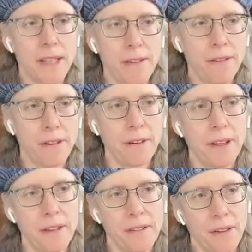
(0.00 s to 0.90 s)
if it takes
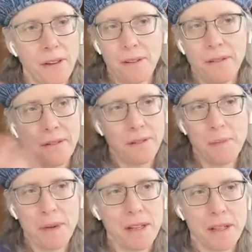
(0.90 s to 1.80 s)
effort. Like if you're it's,
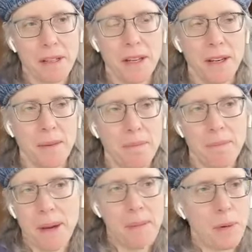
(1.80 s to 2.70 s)
with pizza eating
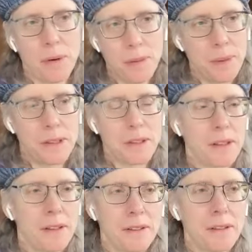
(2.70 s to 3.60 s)
right, pepperoni
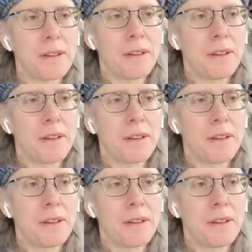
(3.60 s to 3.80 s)
pizza. I,